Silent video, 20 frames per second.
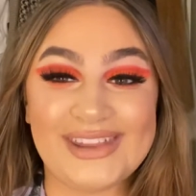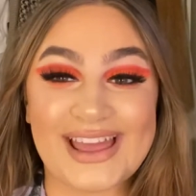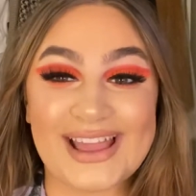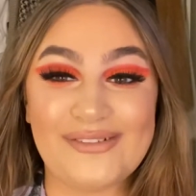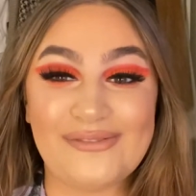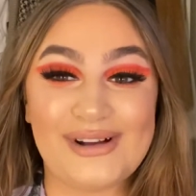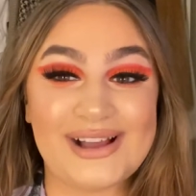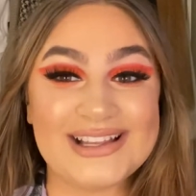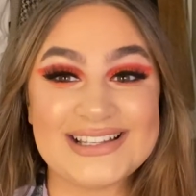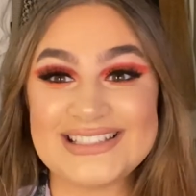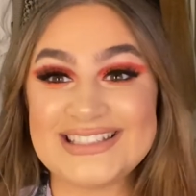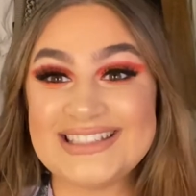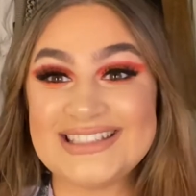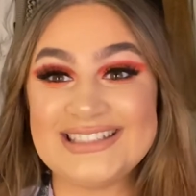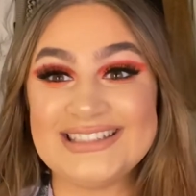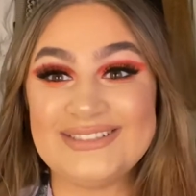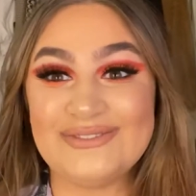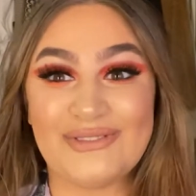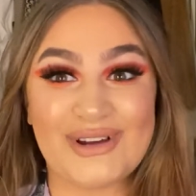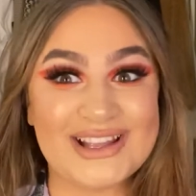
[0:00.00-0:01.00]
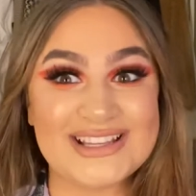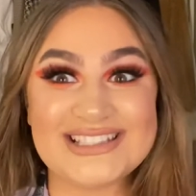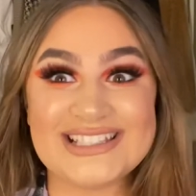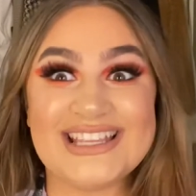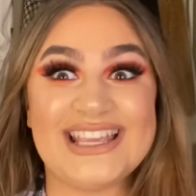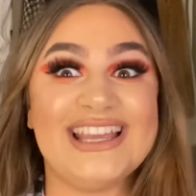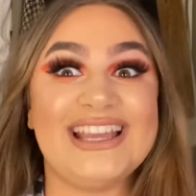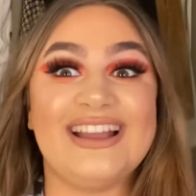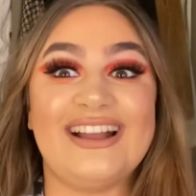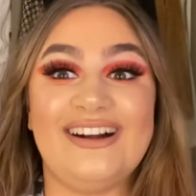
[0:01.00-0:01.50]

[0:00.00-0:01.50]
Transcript: Like, where's, where's the year